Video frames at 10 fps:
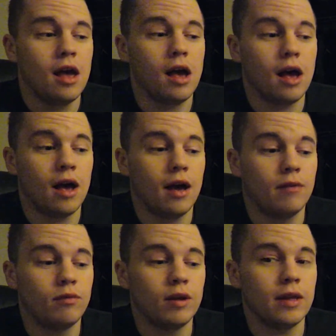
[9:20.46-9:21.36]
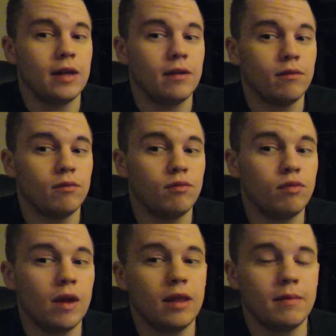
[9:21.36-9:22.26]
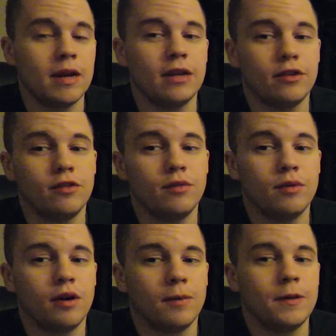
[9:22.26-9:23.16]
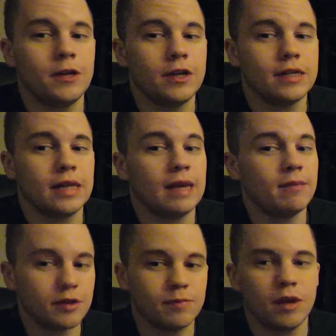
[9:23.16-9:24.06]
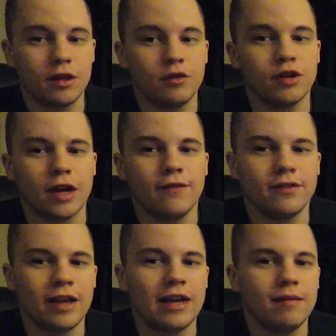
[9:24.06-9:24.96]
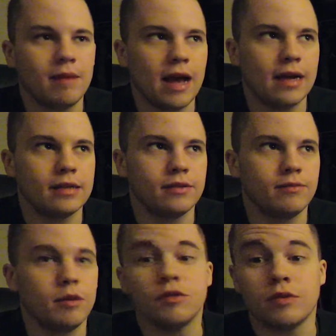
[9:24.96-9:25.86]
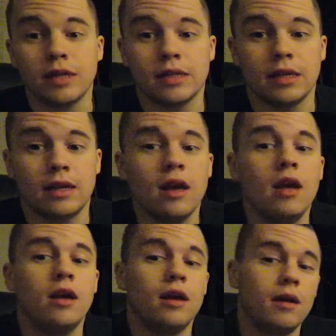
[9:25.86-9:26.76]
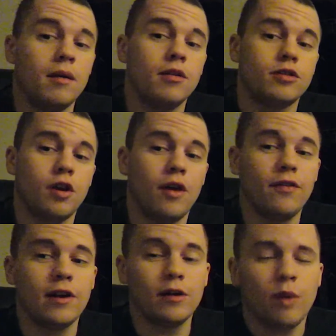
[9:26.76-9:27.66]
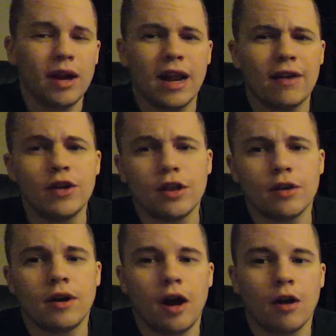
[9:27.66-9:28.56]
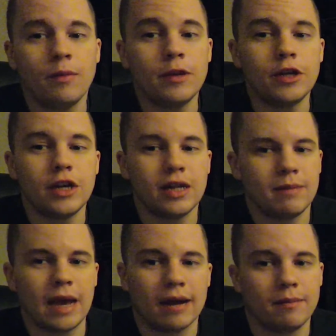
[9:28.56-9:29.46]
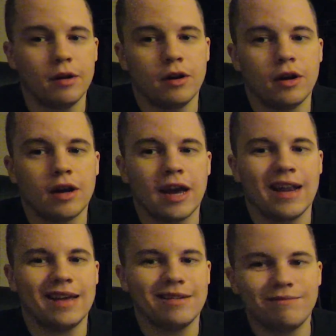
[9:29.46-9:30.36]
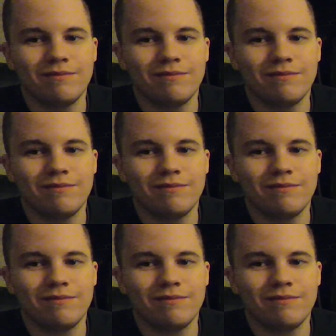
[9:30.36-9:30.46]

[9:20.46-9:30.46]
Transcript: I've really been into the RPGs lately. I've been just playing through Child of Light as of most recently. So I figured, why not have another RPG in the back burner, kind of